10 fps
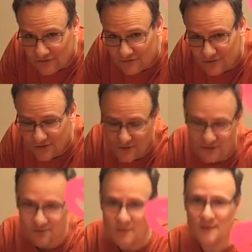So
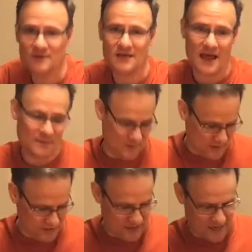maybe it's Happy
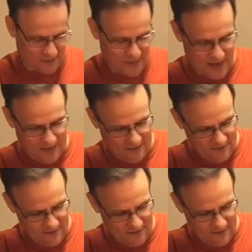Mustache Man.